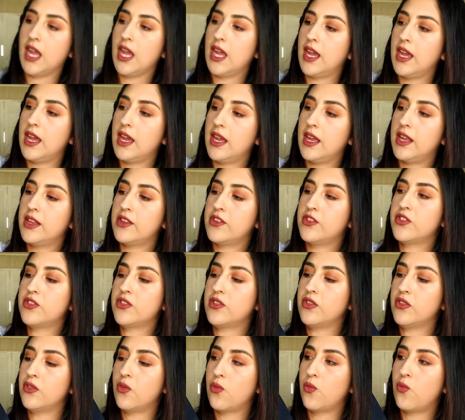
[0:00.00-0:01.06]
It's
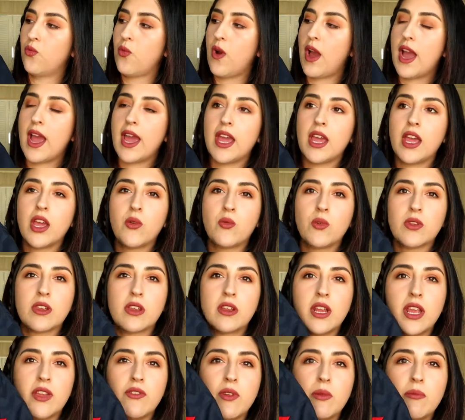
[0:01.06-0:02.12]
the white with the
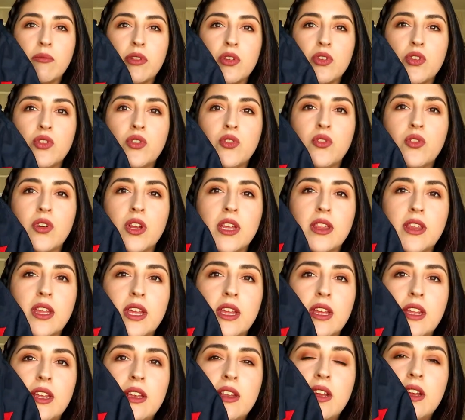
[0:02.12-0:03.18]
navy blue and
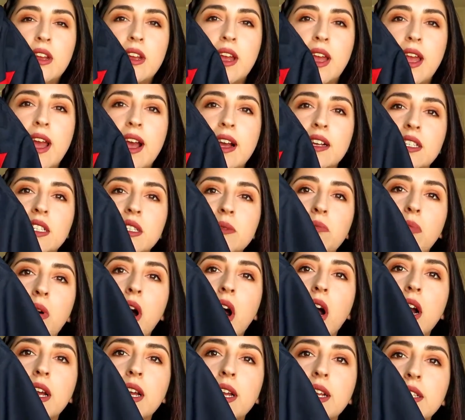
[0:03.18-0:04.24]
then it has
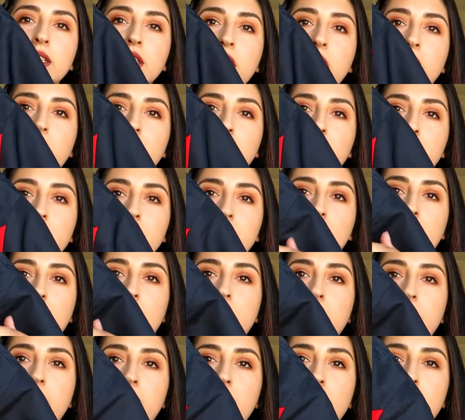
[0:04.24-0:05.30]
pockets on the
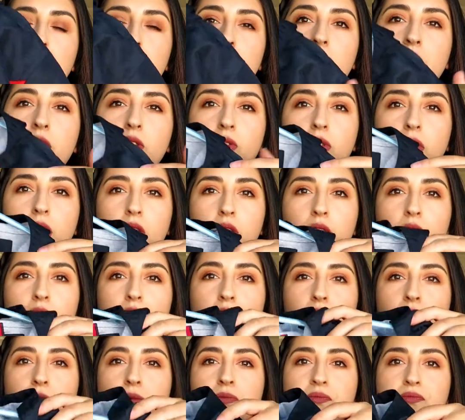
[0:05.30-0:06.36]
side and a little
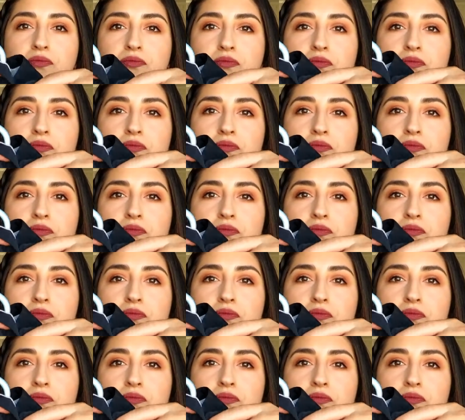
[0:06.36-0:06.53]
logo.